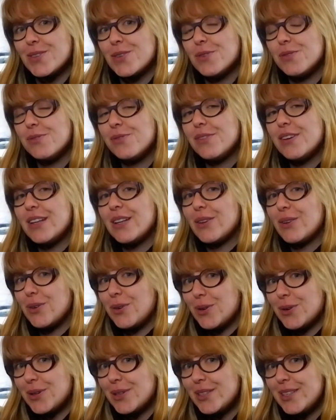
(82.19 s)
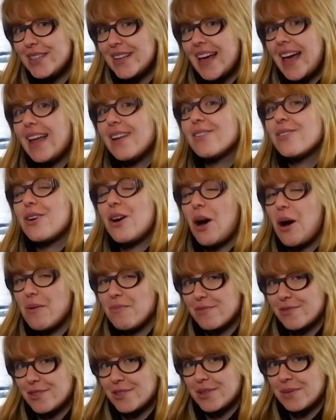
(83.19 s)
to feel good and
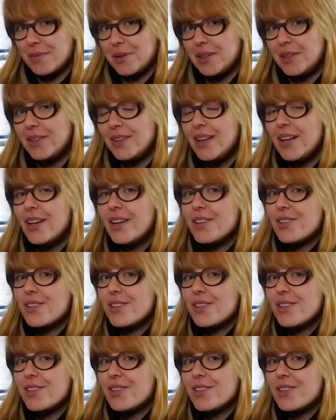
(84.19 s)
comfortable